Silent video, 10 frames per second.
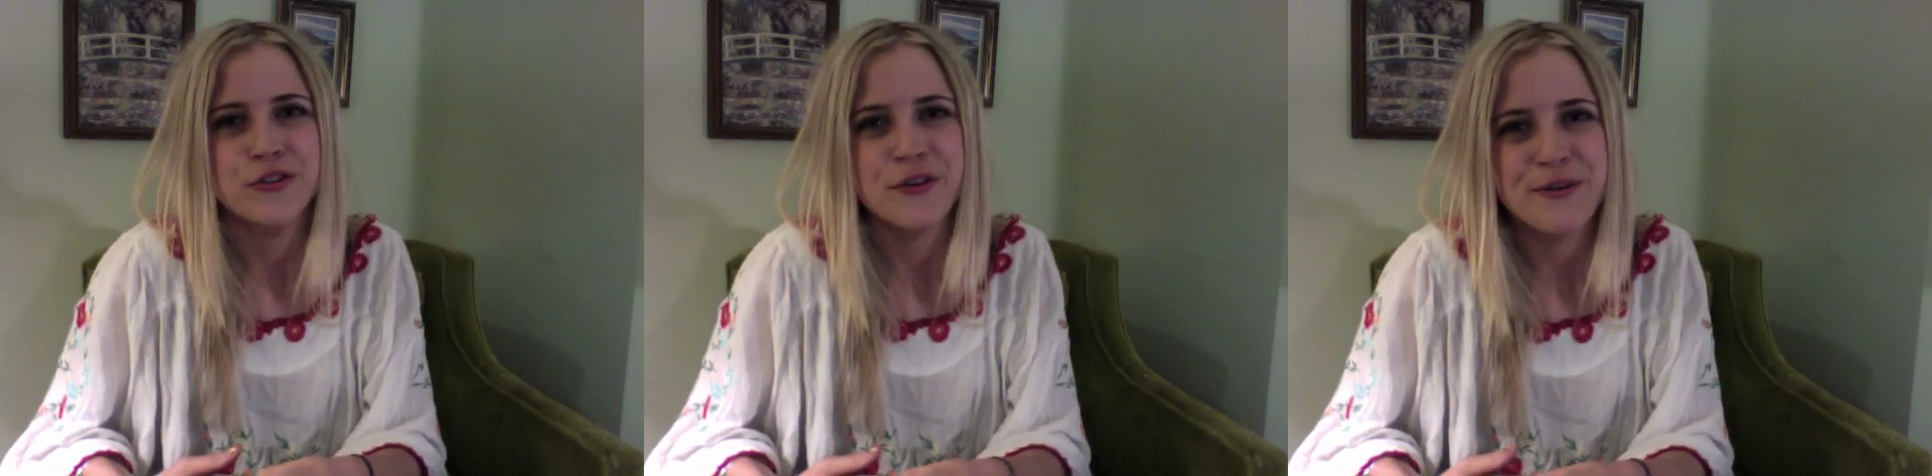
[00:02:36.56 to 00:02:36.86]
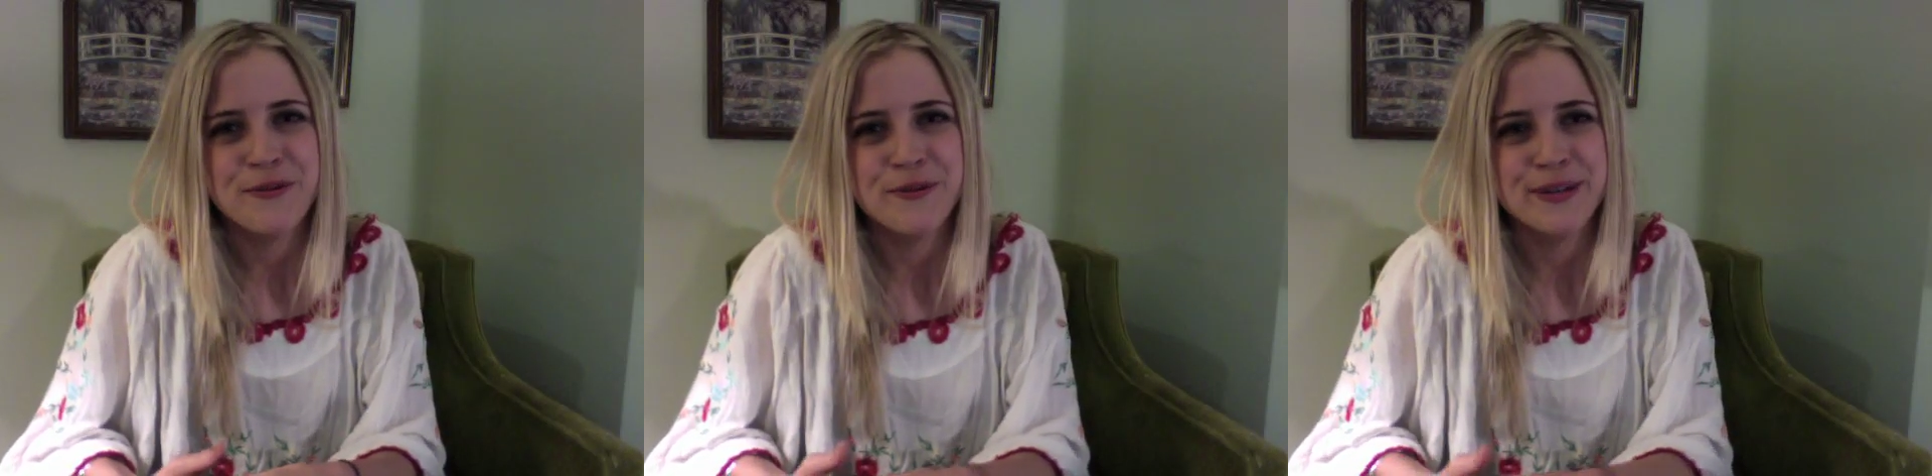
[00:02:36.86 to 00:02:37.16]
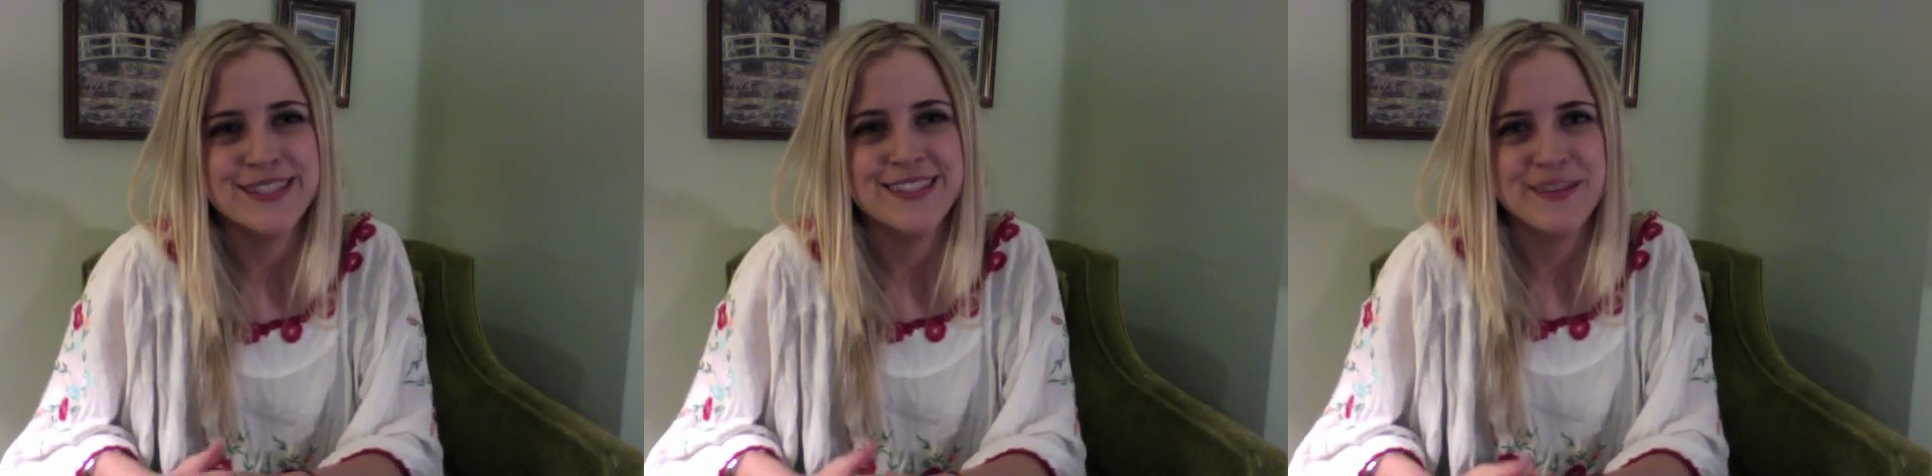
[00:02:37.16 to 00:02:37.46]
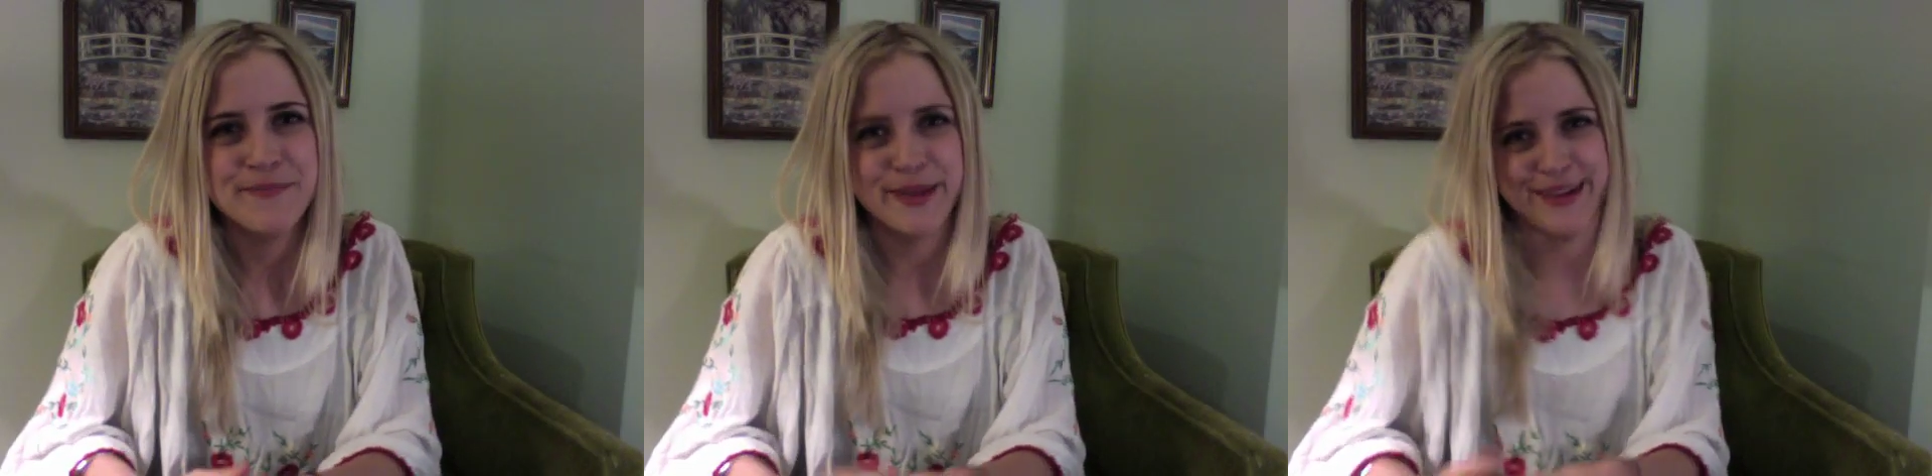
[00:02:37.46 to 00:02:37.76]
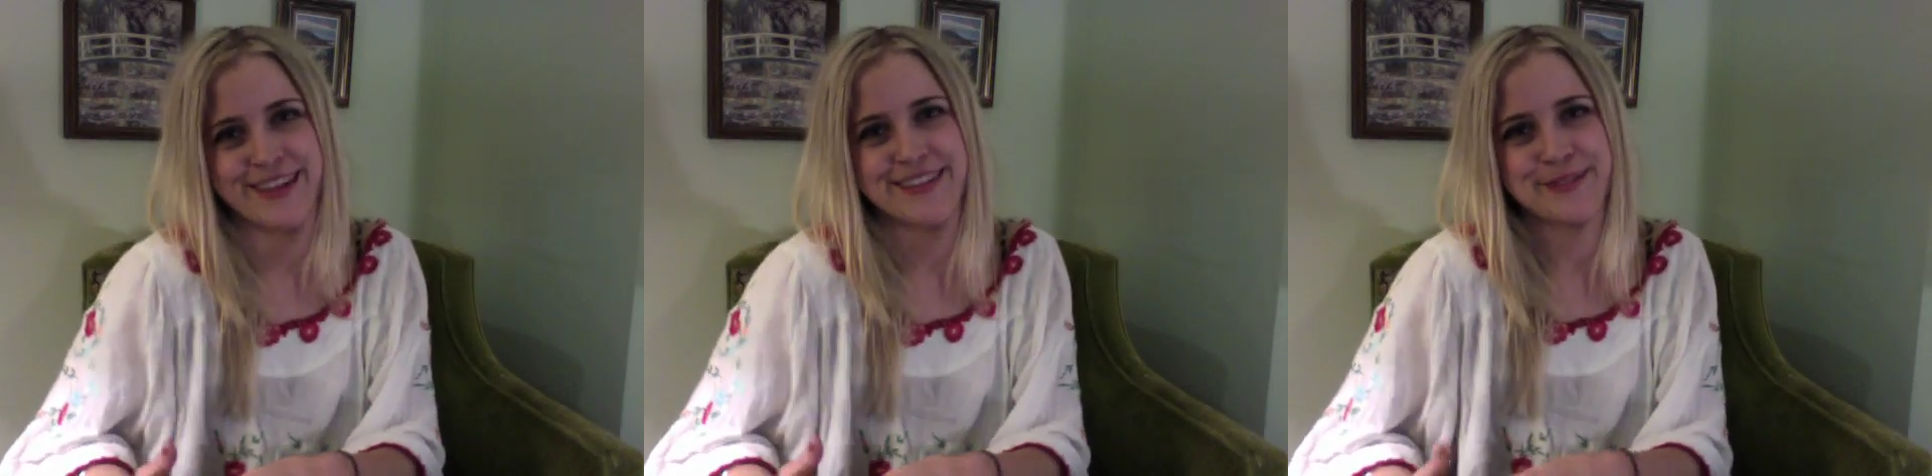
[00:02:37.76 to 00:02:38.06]
You know, it's slim
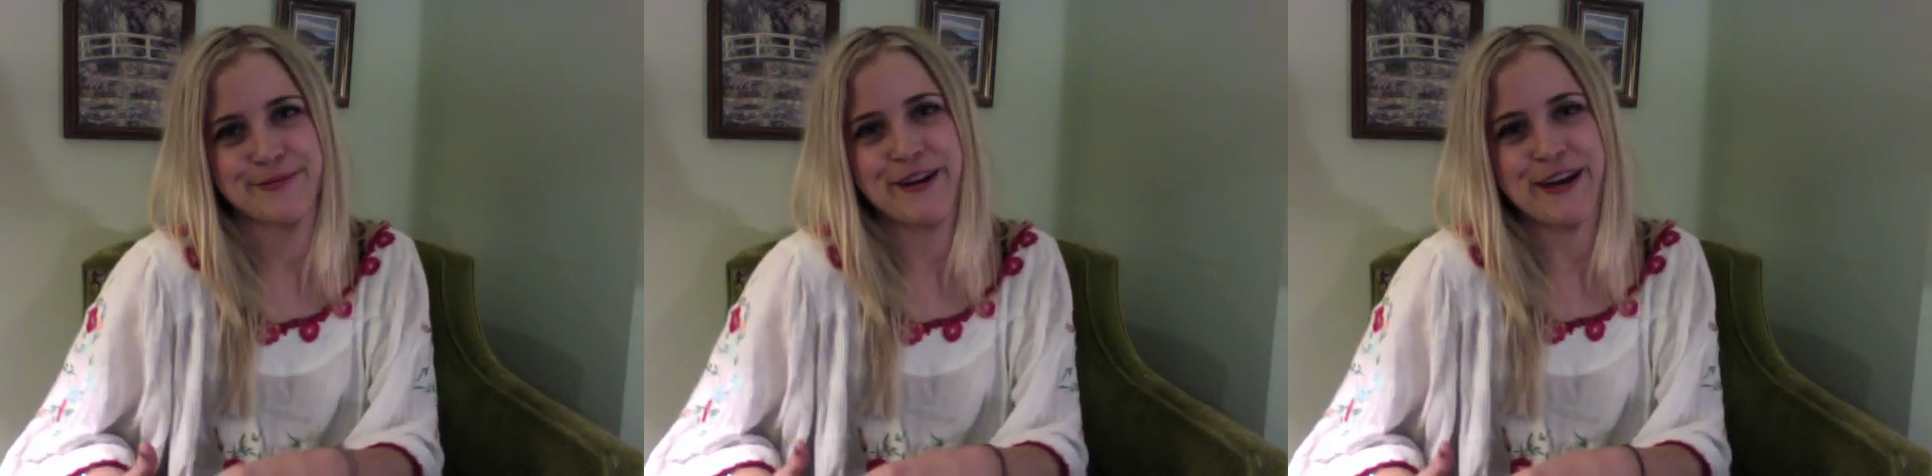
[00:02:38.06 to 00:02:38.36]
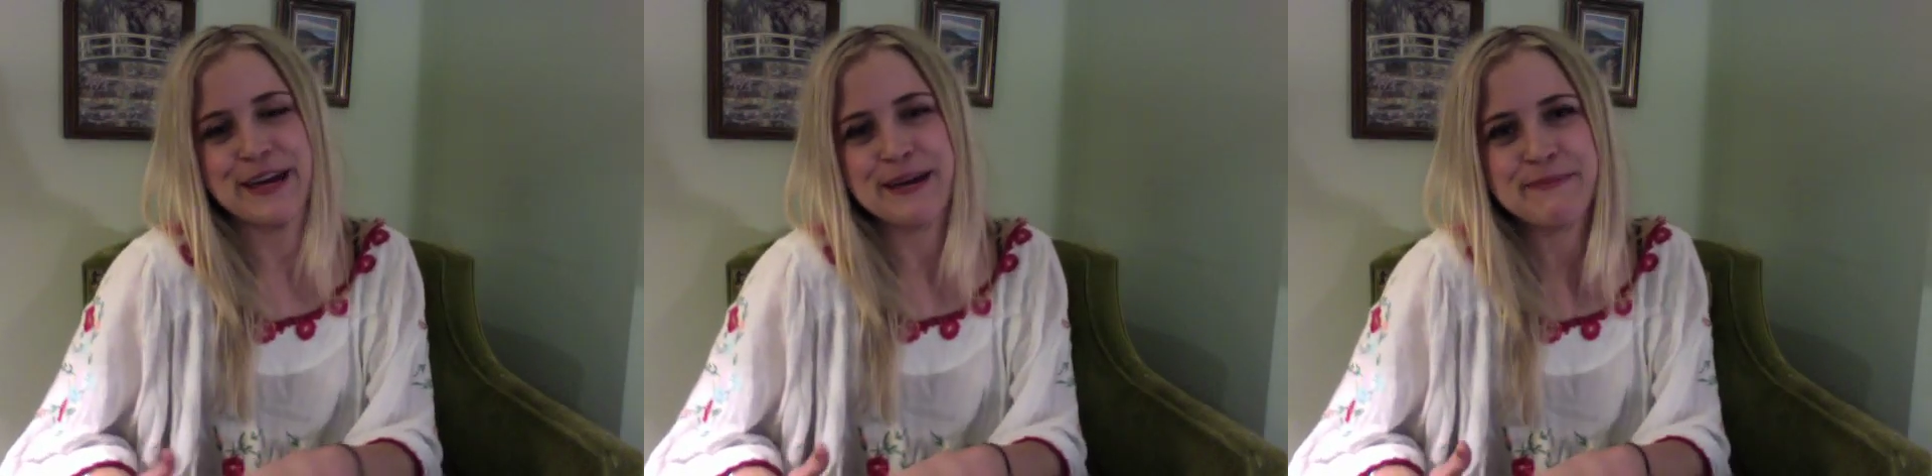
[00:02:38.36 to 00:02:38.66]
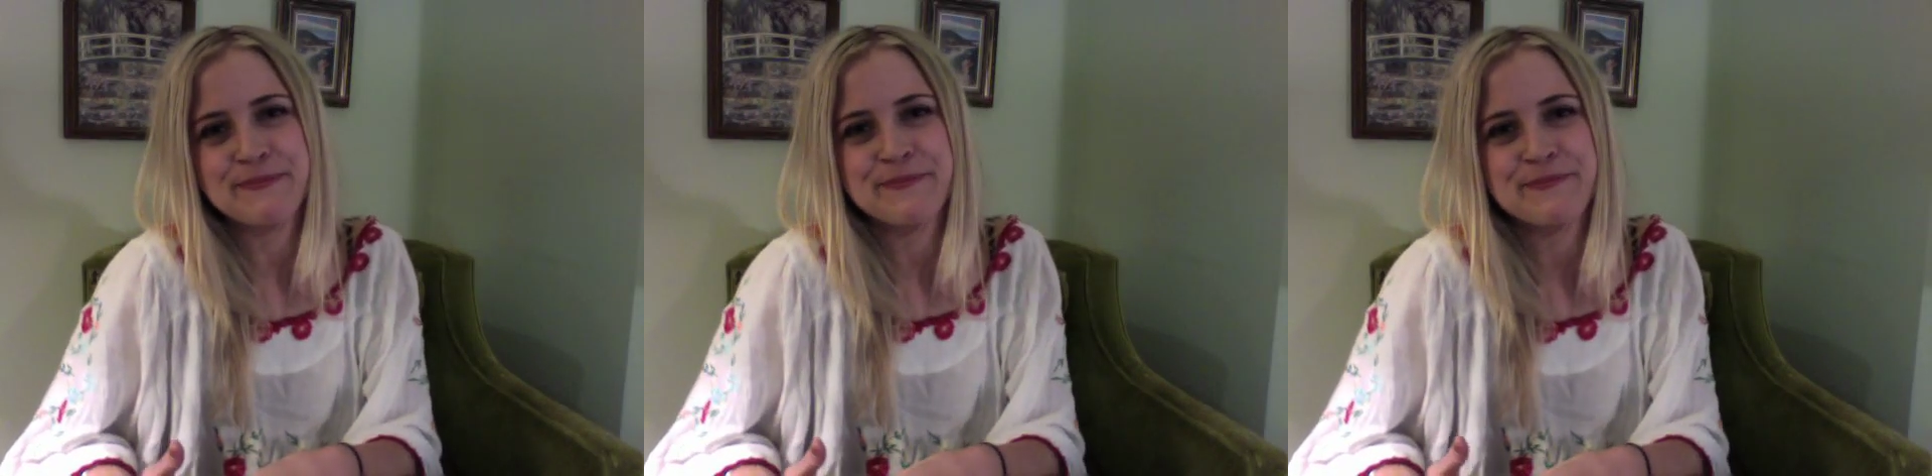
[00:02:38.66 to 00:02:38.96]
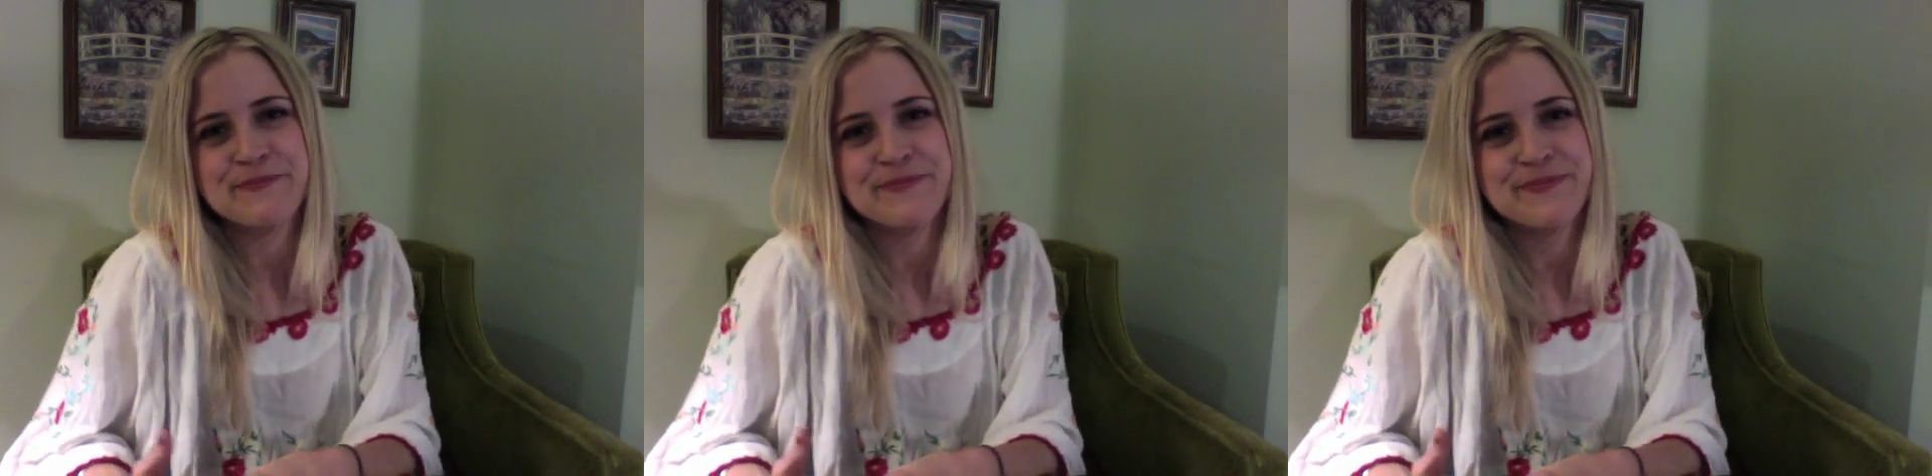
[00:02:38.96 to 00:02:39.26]
pickings where I am.